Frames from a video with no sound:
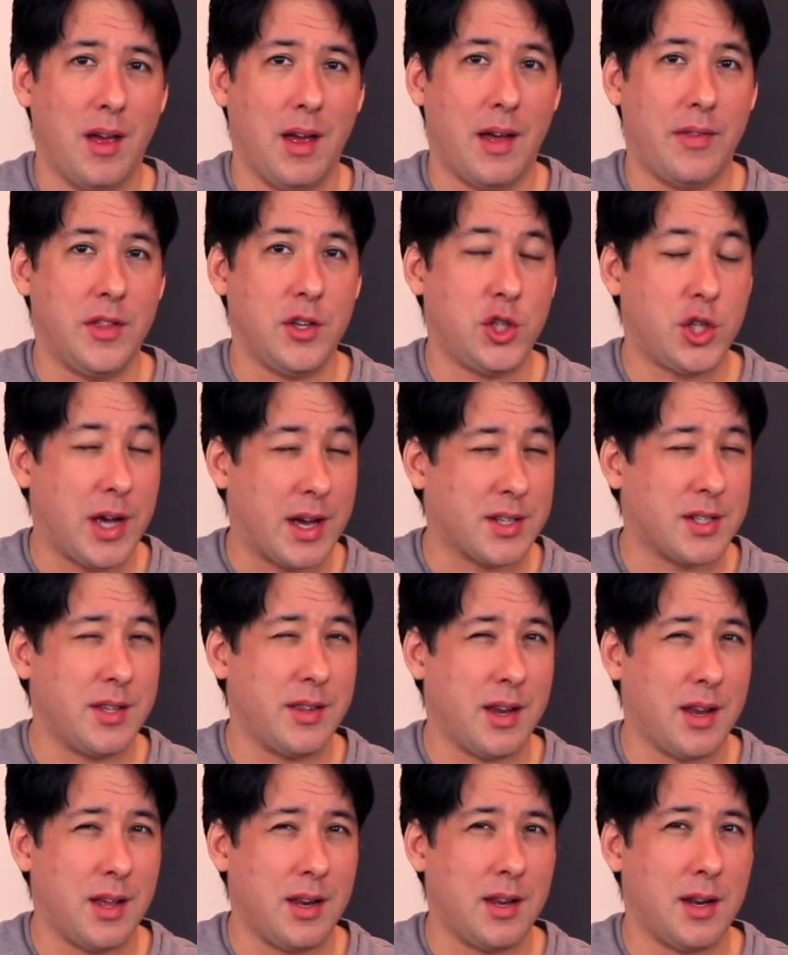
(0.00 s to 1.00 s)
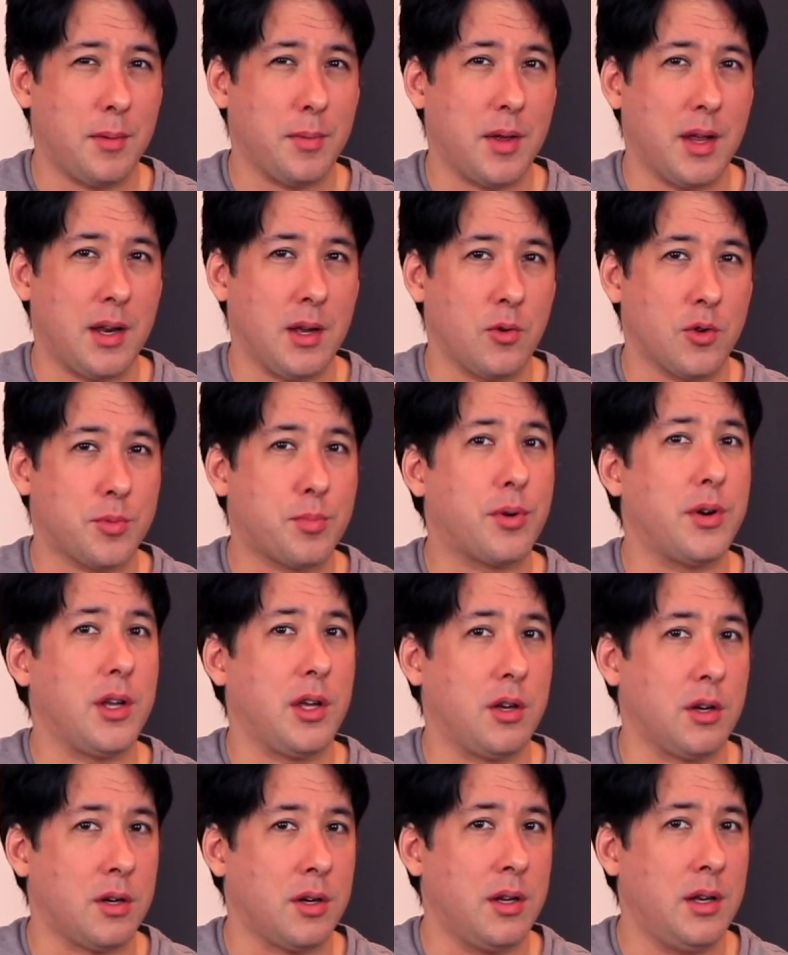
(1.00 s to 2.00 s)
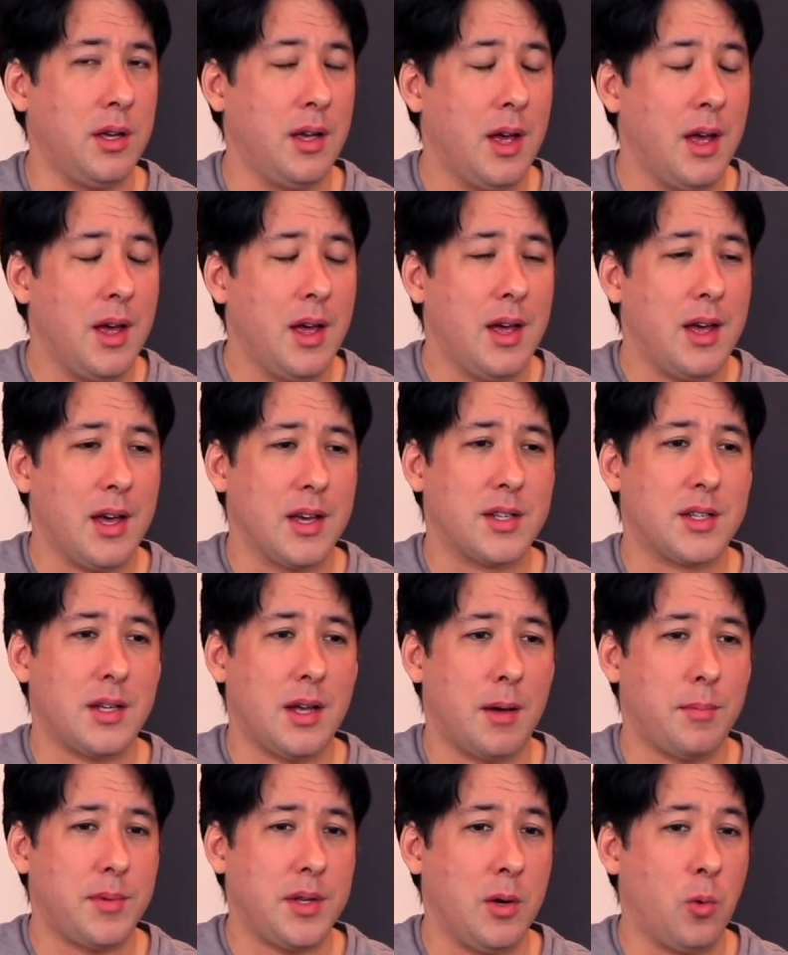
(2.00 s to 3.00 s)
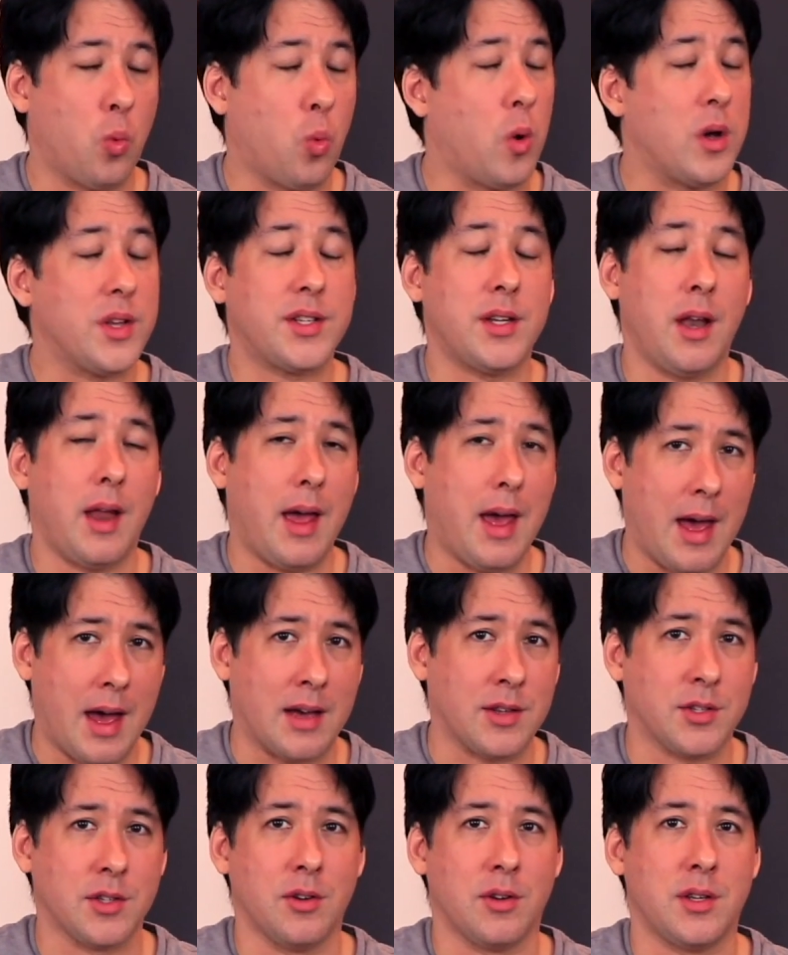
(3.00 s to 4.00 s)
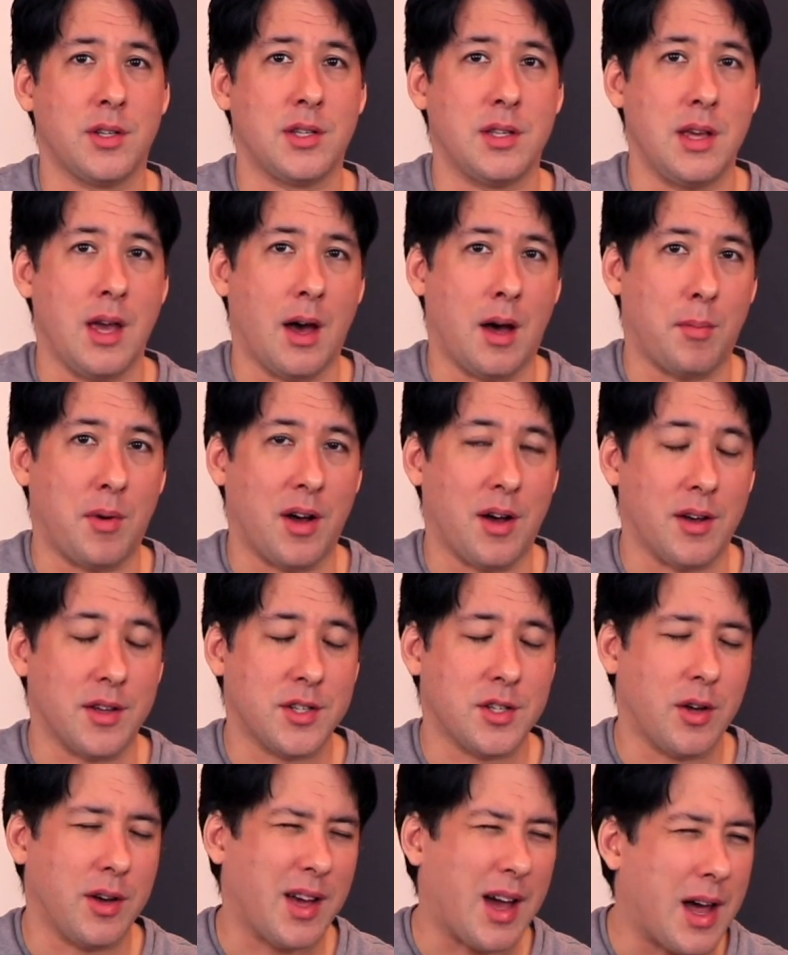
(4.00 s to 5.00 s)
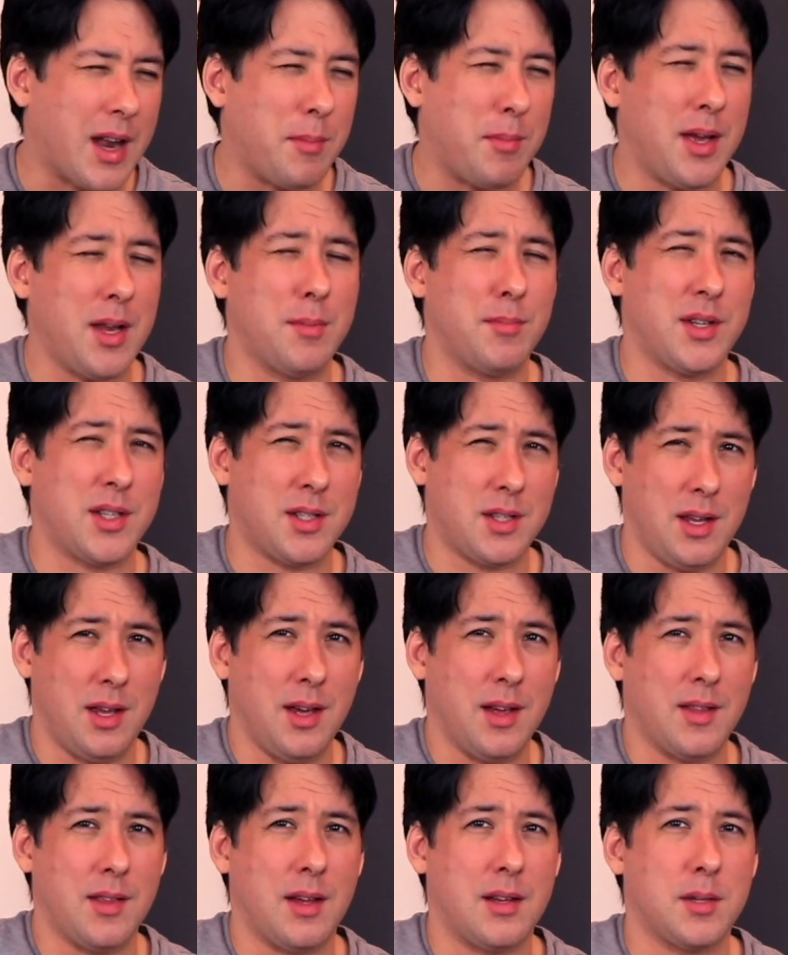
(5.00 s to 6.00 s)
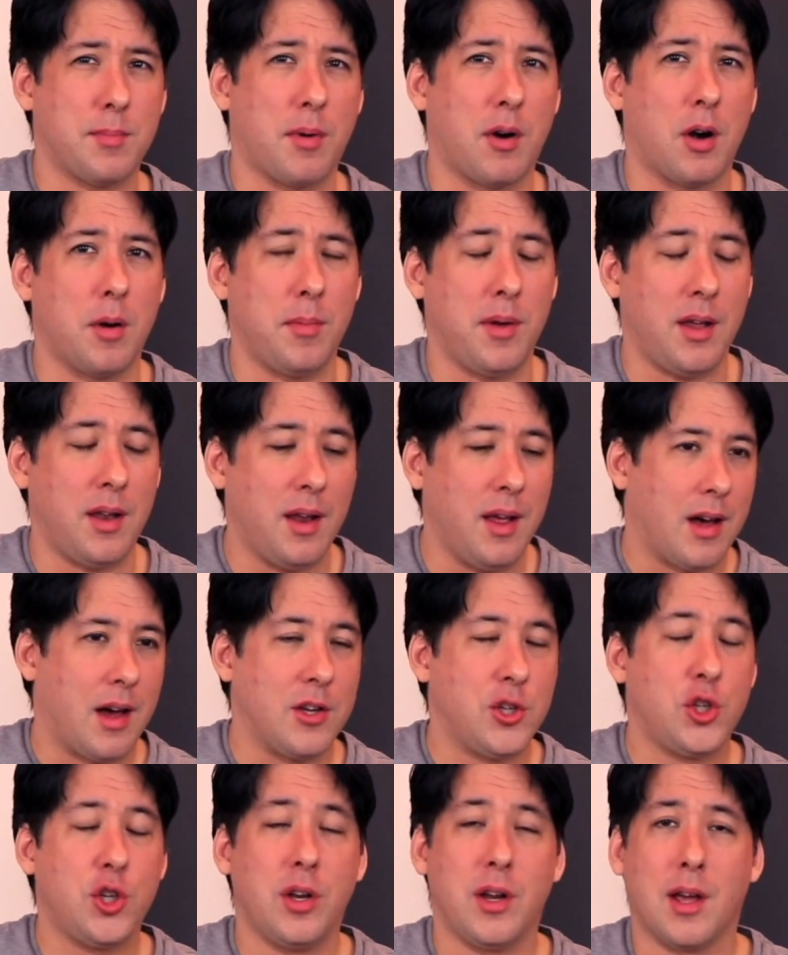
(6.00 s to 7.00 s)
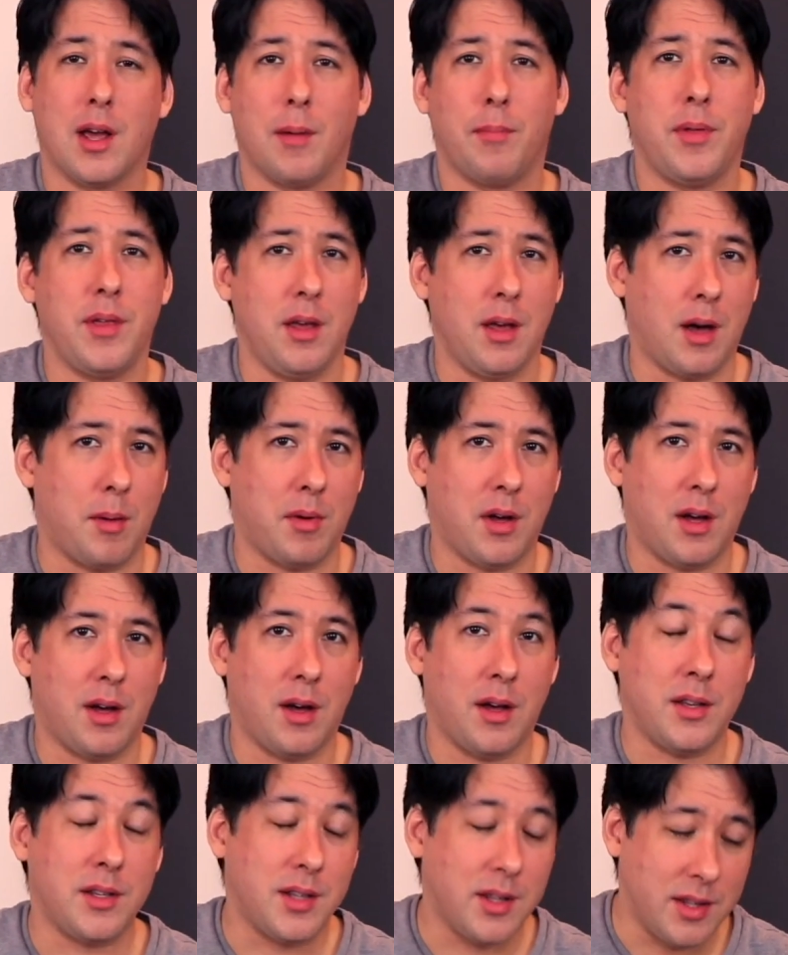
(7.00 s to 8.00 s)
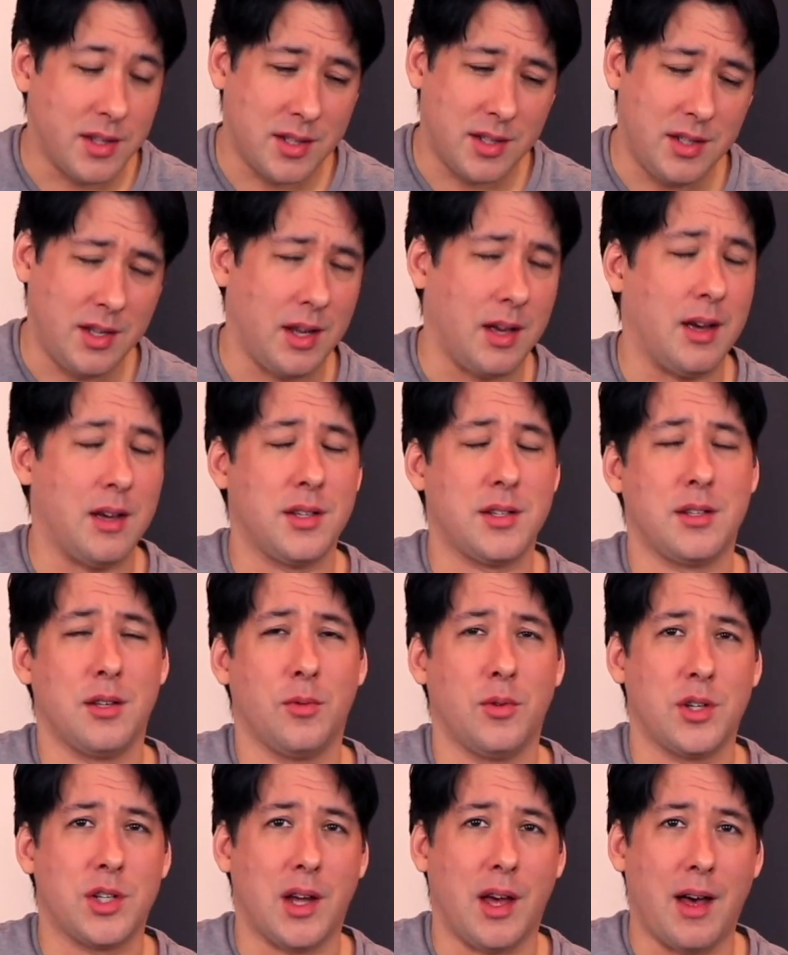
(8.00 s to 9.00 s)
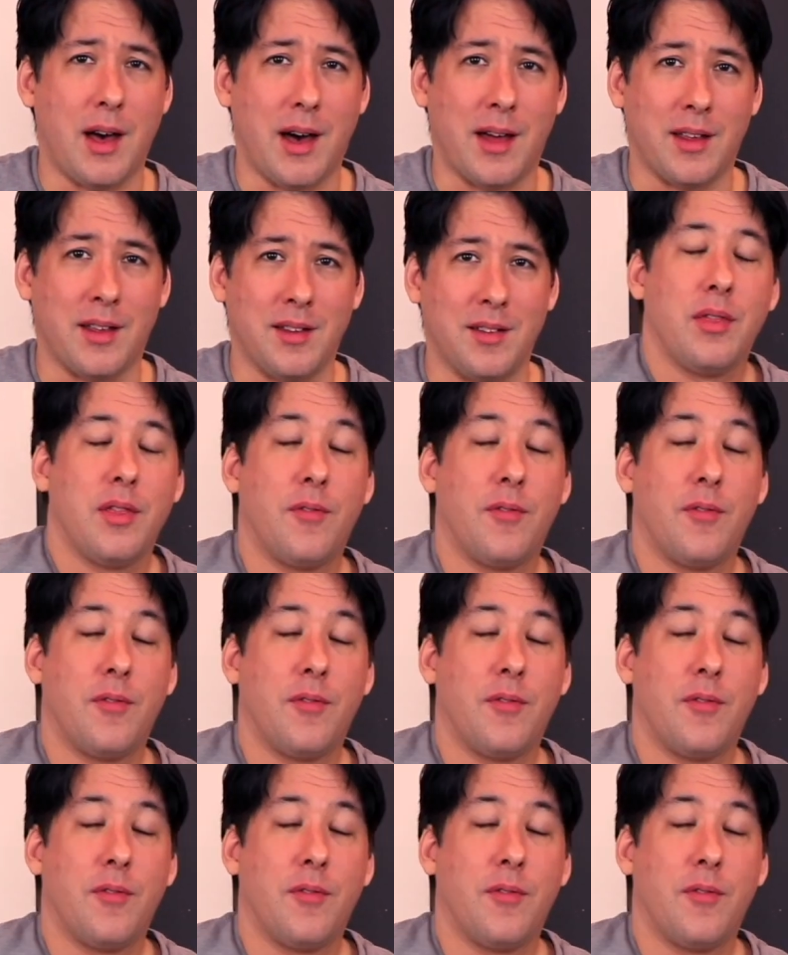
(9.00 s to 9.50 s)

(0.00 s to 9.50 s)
And the Jackson that I ended up getting was pretty good, except it wasn't as good as the Yamaha. So I kind of made a mistake in that department. I should have kept the Yamaha, and to this day, I still wish I had it.